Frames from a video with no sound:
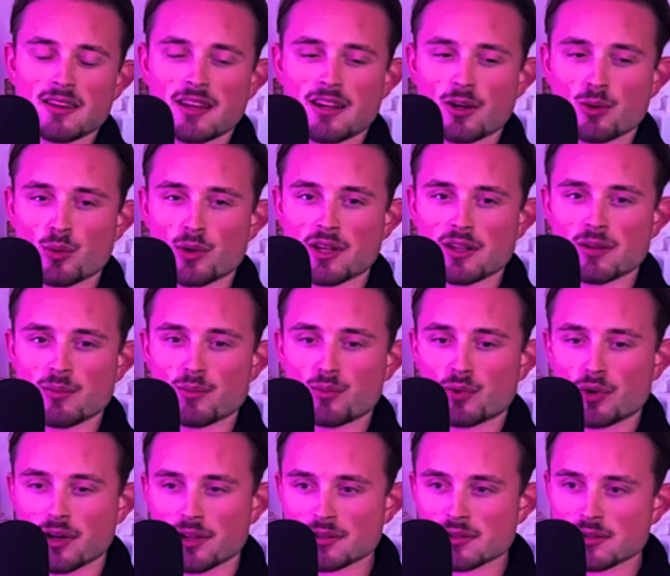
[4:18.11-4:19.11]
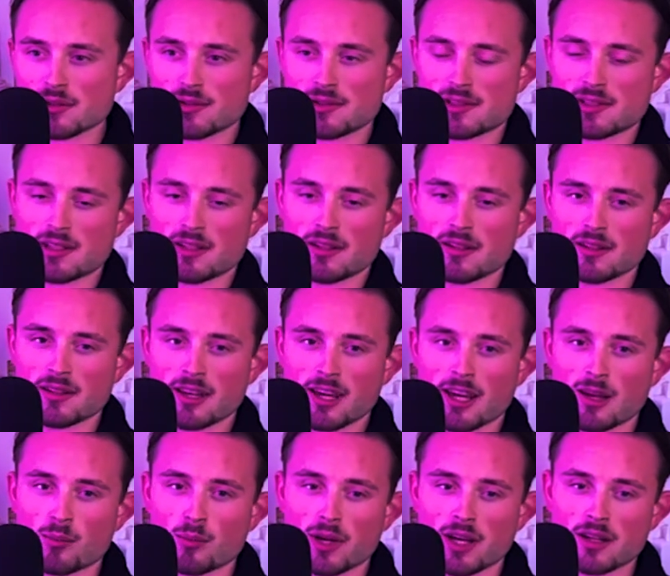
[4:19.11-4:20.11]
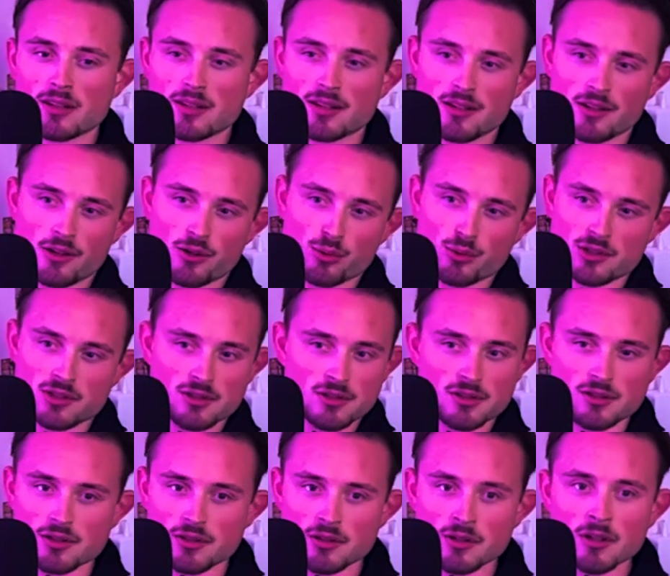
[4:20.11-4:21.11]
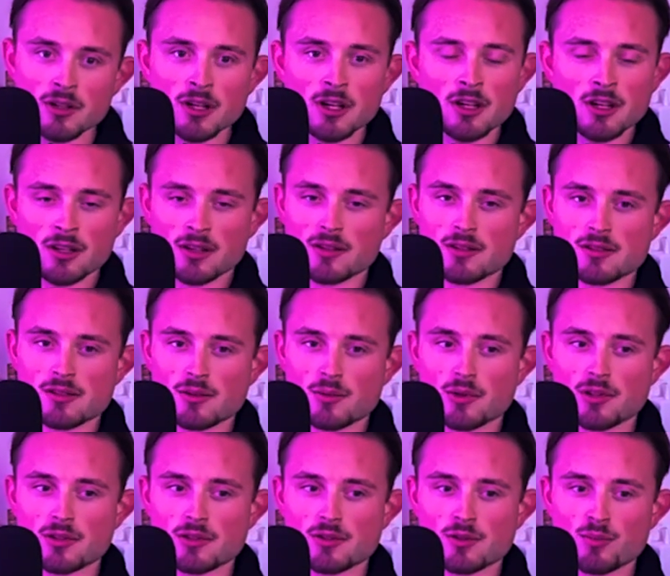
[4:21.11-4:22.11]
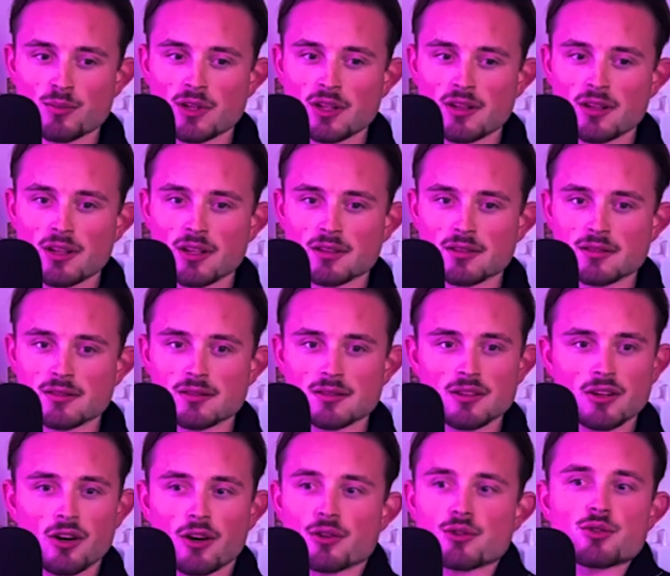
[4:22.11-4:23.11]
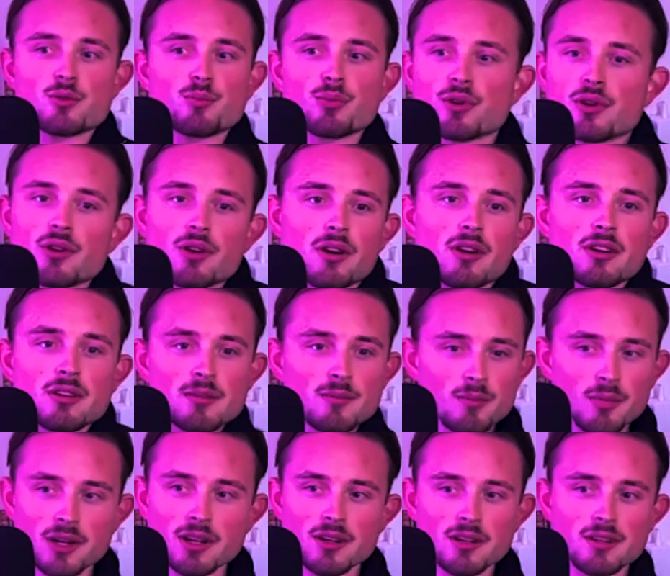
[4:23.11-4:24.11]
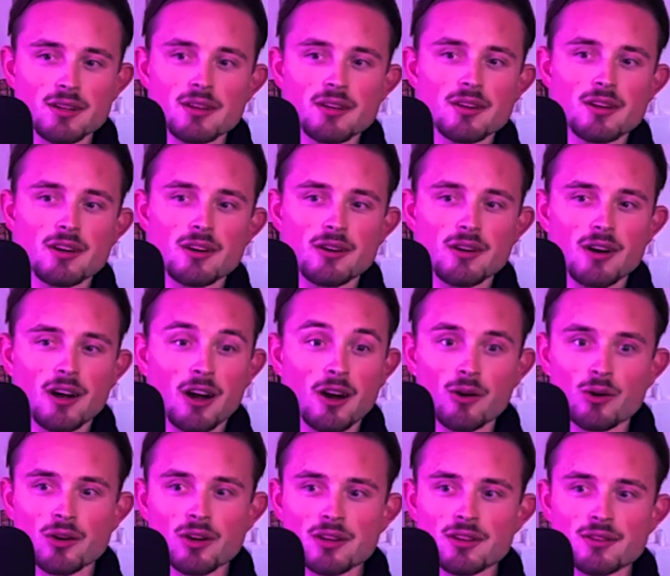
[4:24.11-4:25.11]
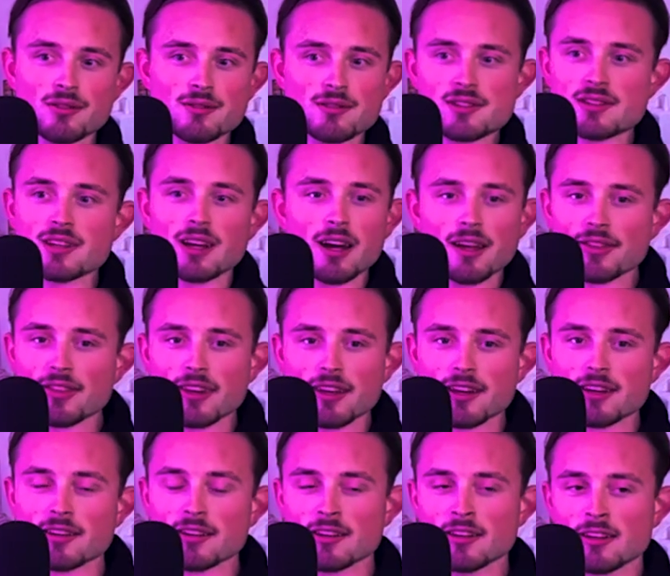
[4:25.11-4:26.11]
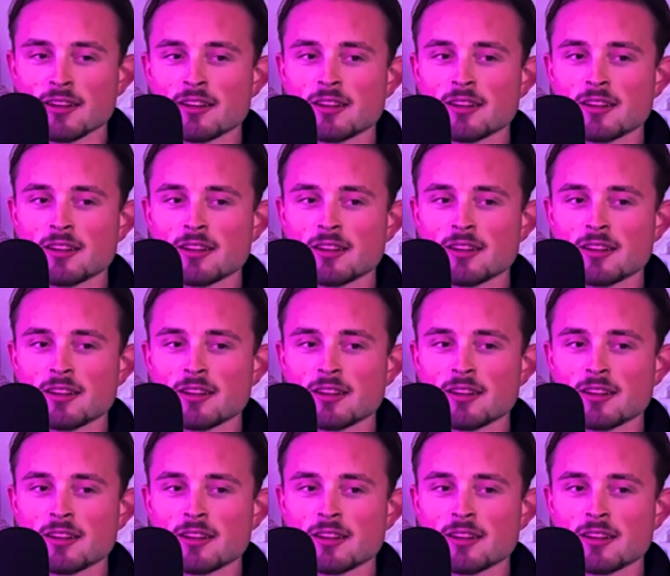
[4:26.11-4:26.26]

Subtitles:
Then I went abroad to New Zealand, came back, didn't know what to do because I wanted to be like an entrepreneur, but I didn't know how can you start that.